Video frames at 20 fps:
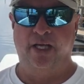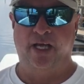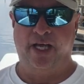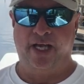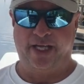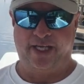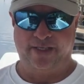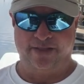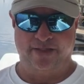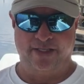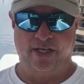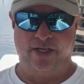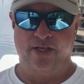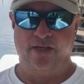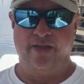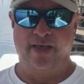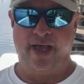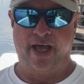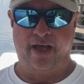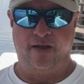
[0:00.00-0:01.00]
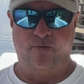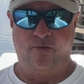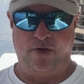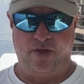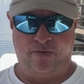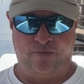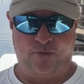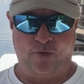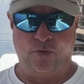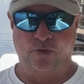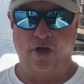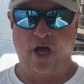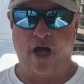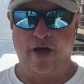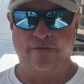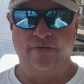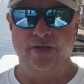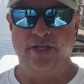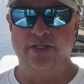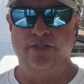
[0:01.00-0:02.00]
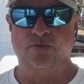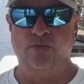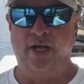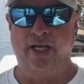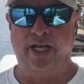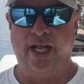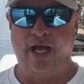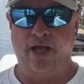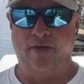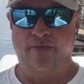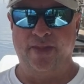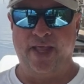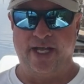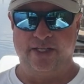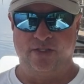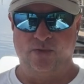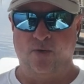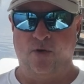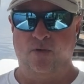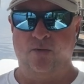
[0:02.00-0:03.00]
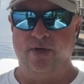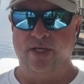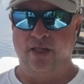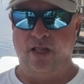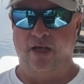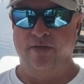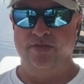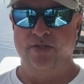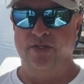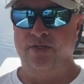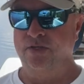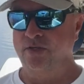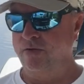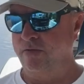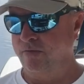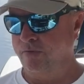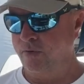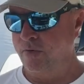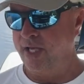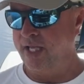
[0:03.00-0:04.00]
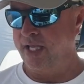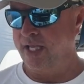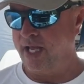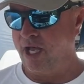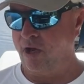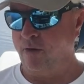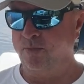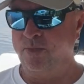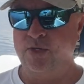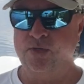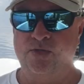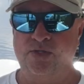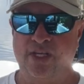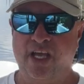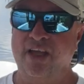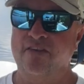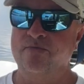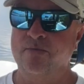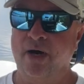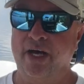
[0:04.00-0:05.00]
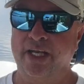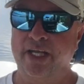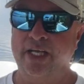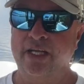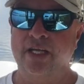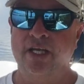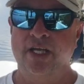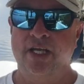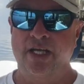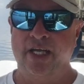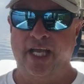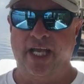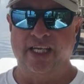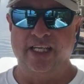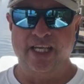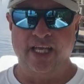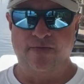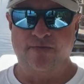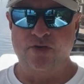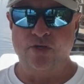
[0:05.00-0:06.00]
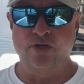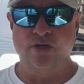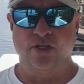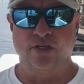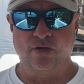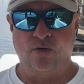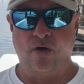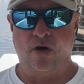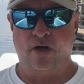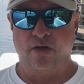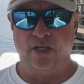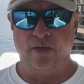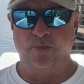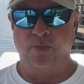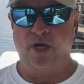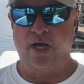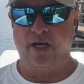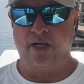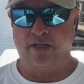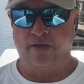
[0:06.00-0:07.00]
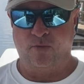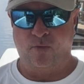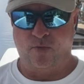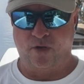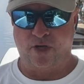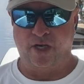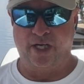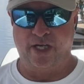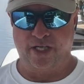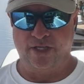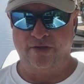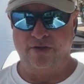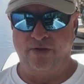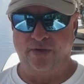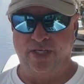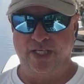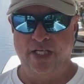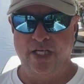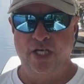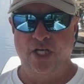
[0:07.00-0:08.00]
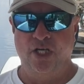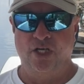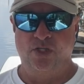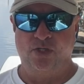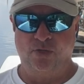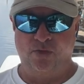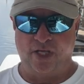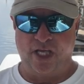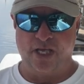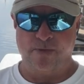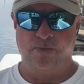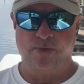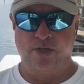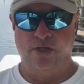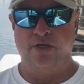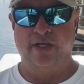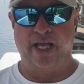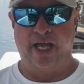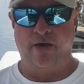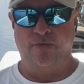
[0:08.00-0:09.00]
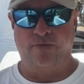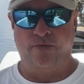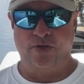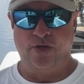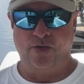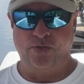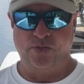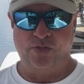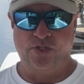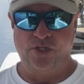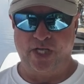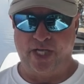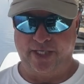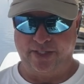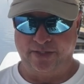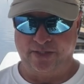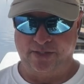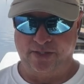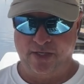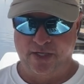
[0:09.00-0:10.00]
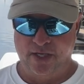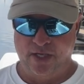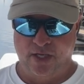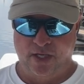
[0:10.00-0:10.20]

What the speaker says: I can tell you that with full confidence right now, and that's what we love to do. If we can help you save money and give you good quality product, we're going to do it. So keep a lookout for those jigs.